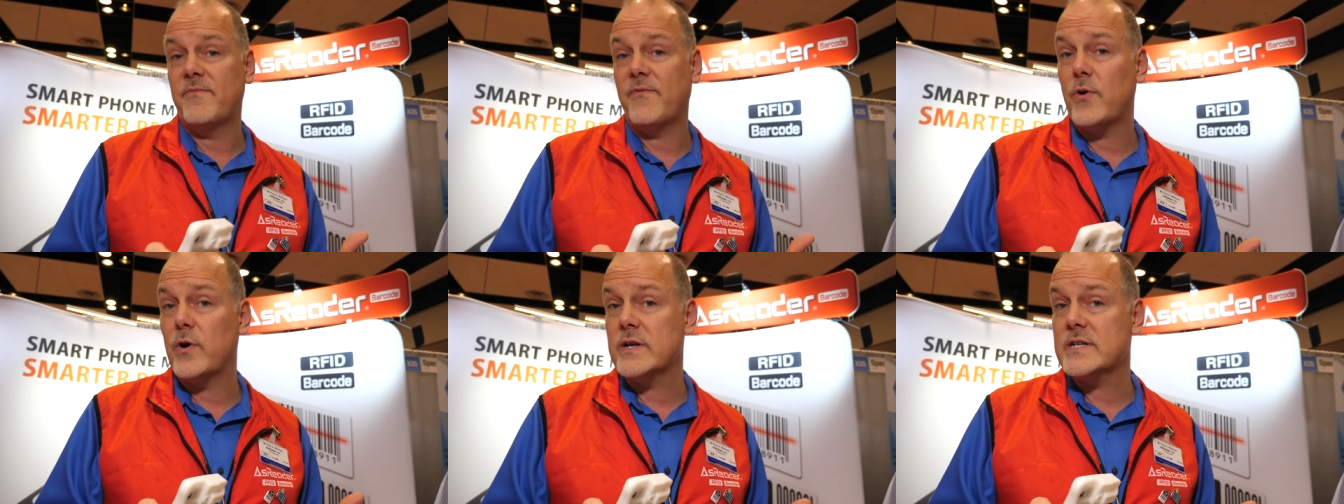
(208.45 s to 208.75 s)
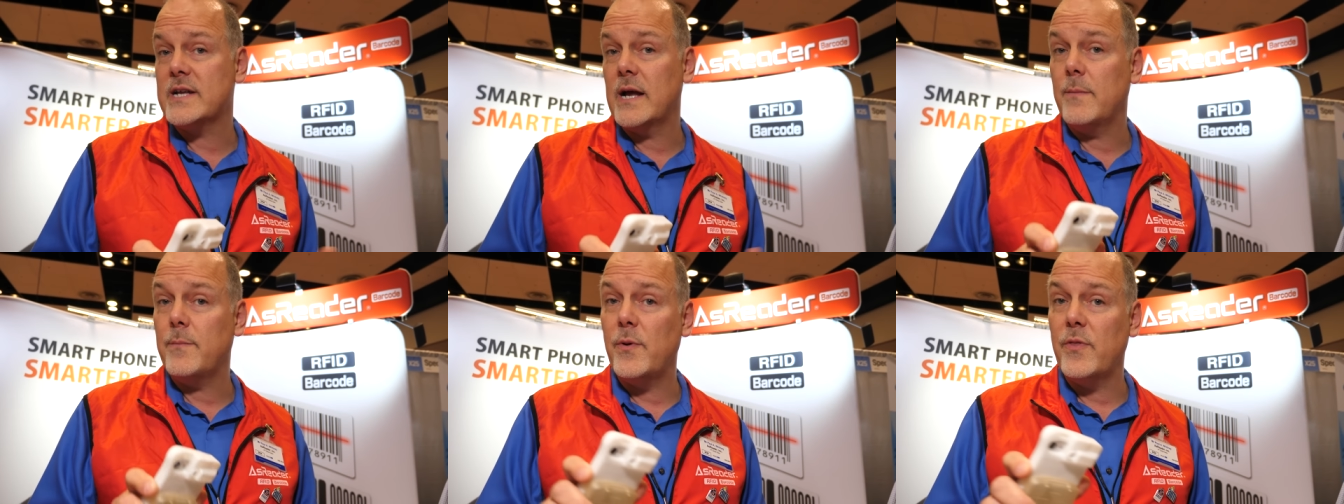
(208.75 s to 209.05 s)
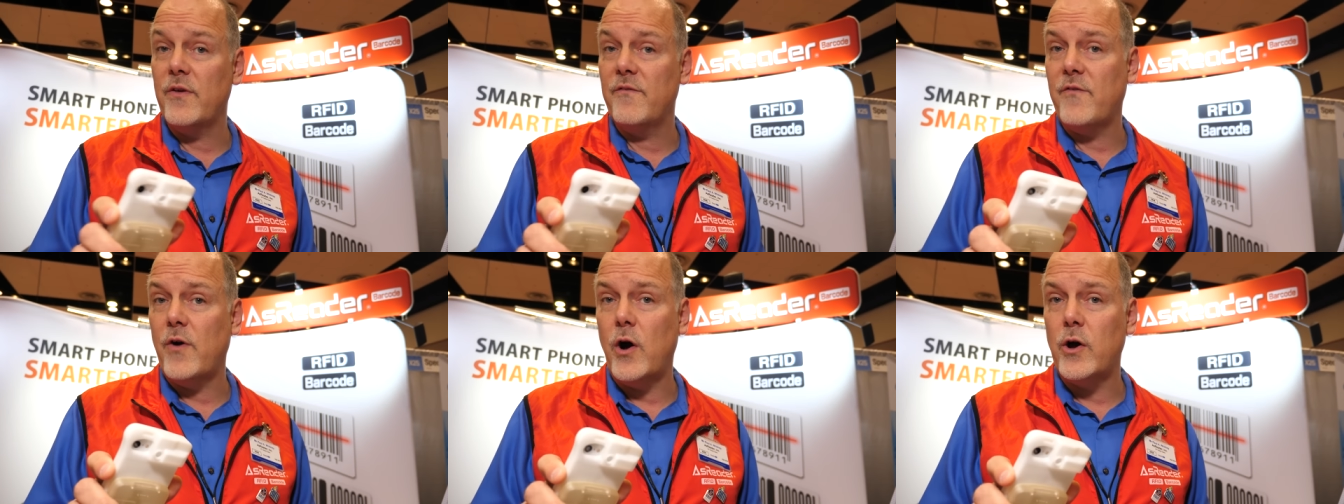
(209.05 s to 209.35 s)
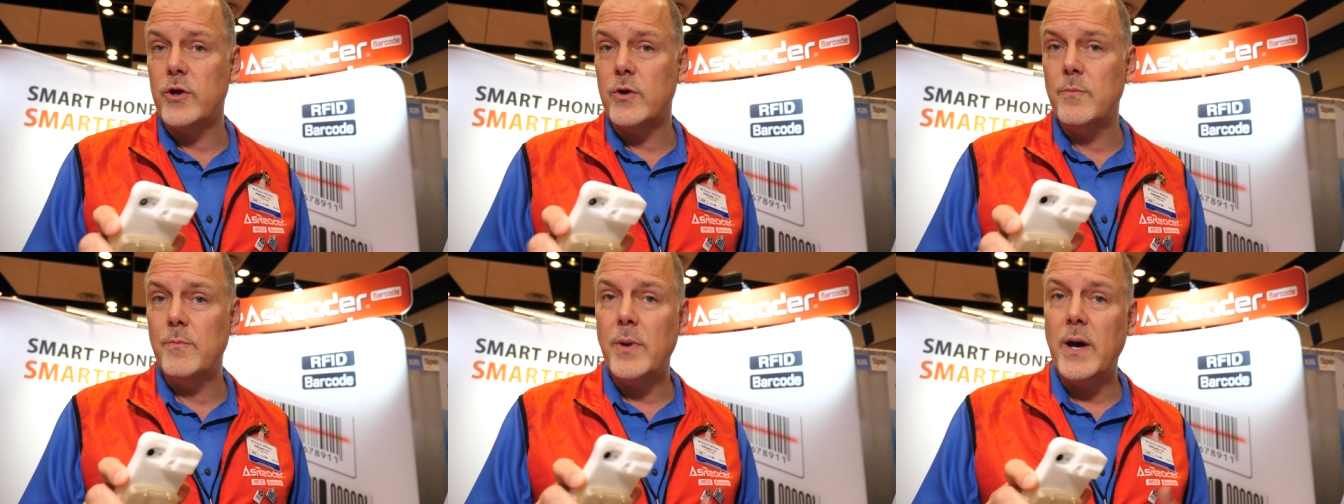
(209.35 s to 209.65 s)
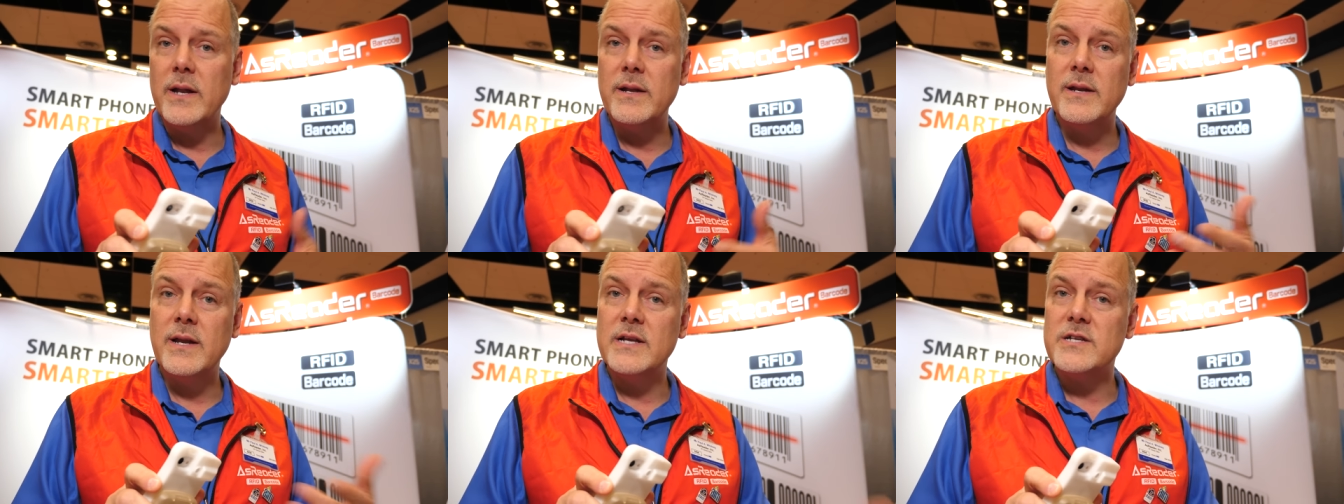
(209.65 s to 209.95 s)
for example, the volume
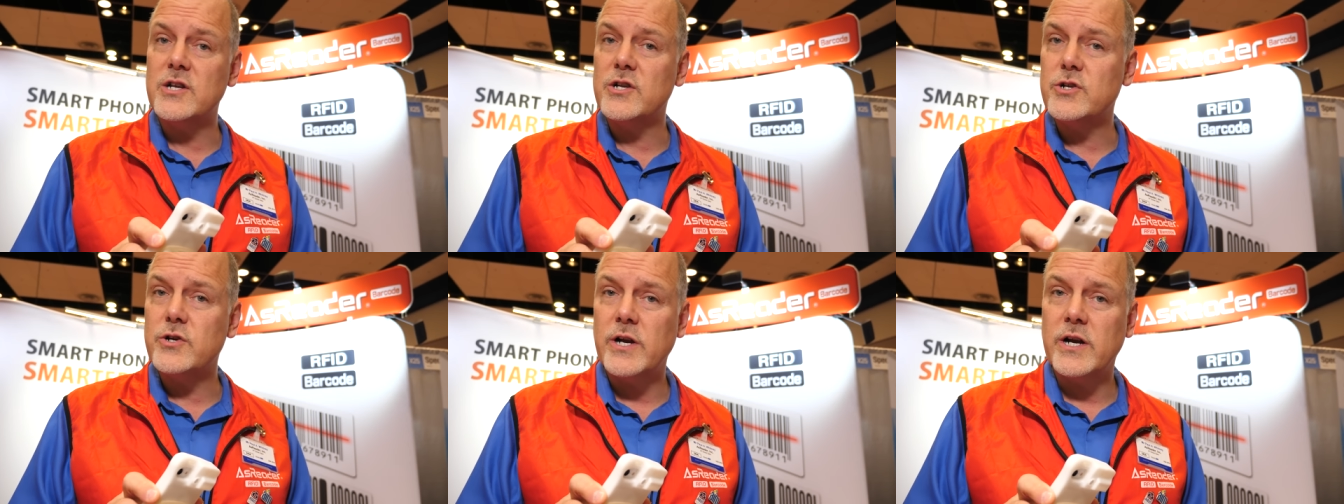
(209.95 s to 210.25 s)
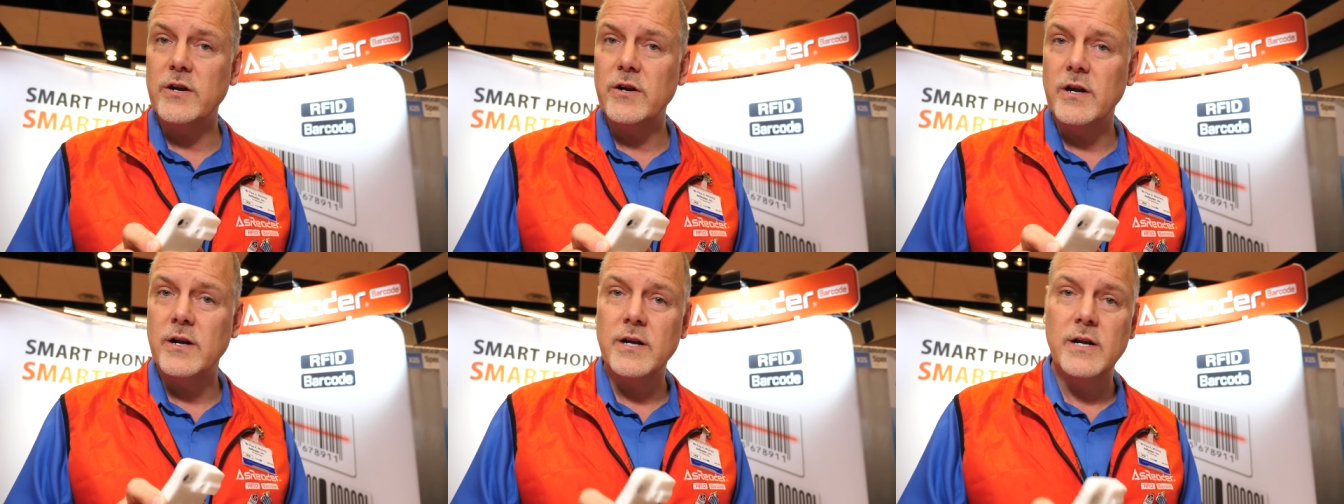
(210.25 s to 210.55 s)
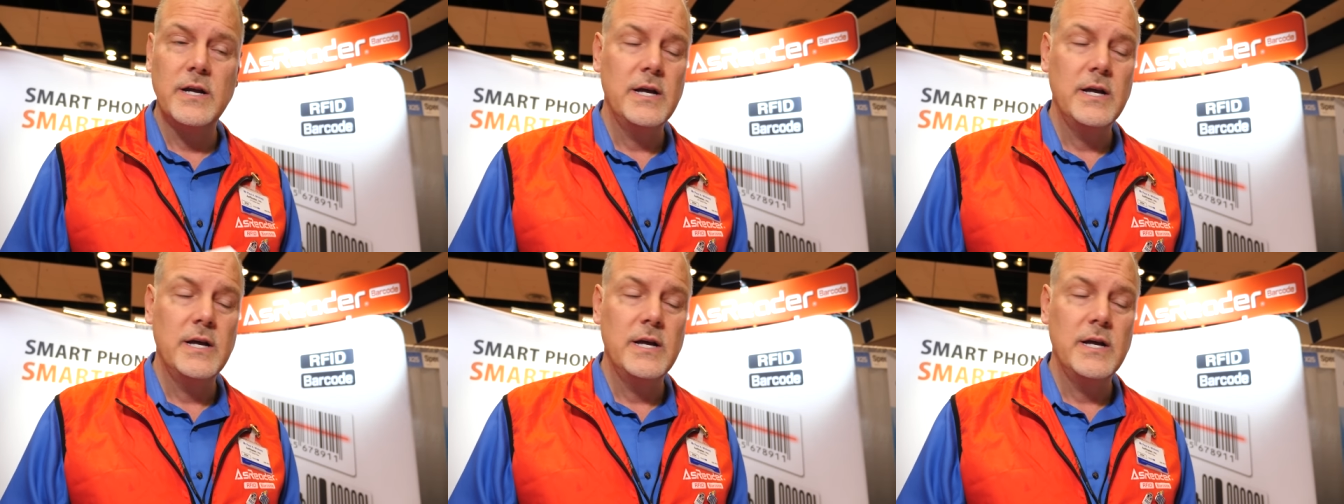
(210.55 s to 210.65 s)
button as a trigger,